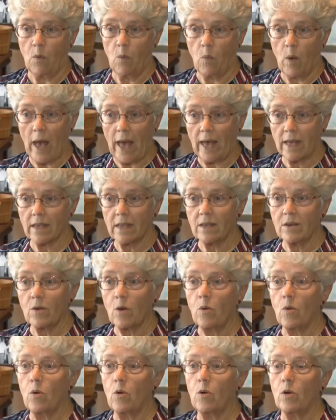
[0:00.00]
wagon
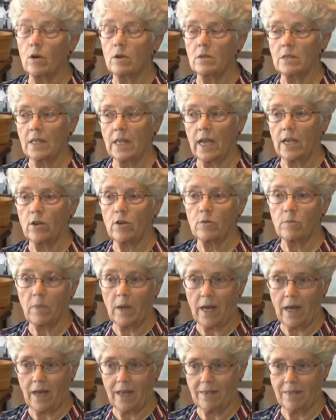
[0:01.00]
or later
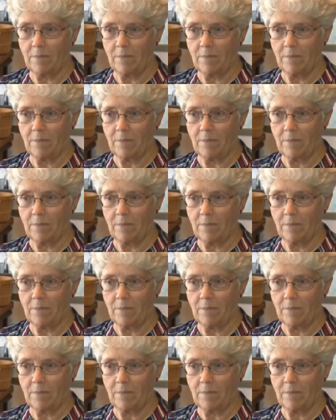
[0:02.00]
by